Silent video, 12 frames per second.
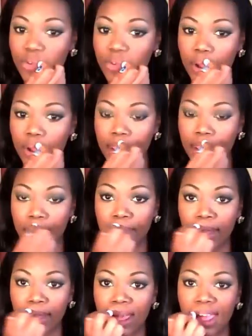before I
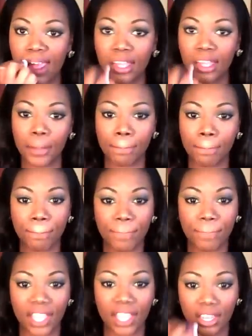apply
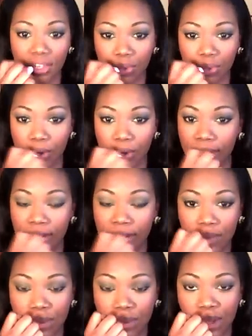any sort
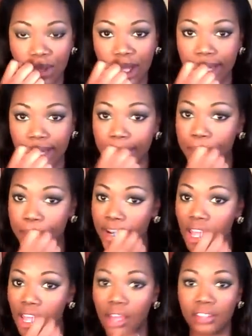of
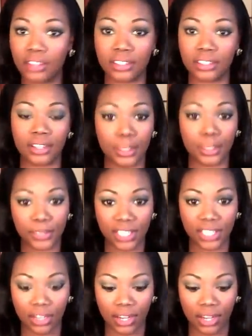lip gloss or
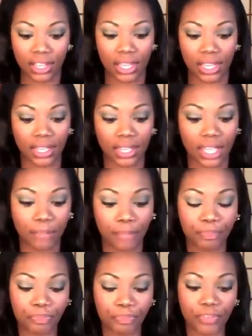lipstick or anything like
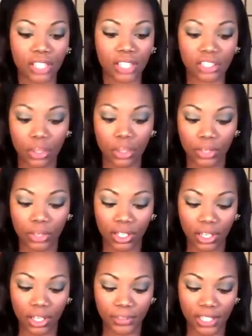that. So
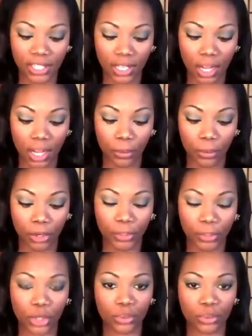the lipstick that I'm going
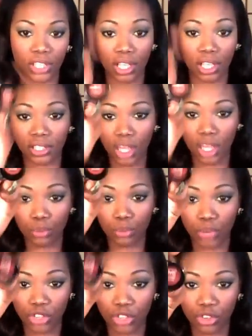to be using is a
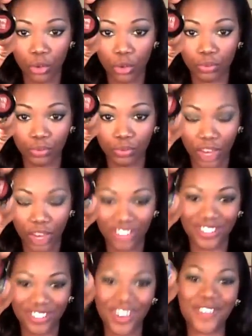
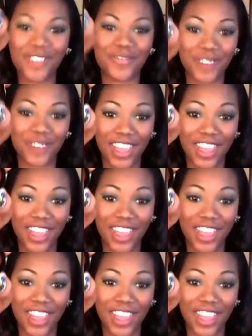retro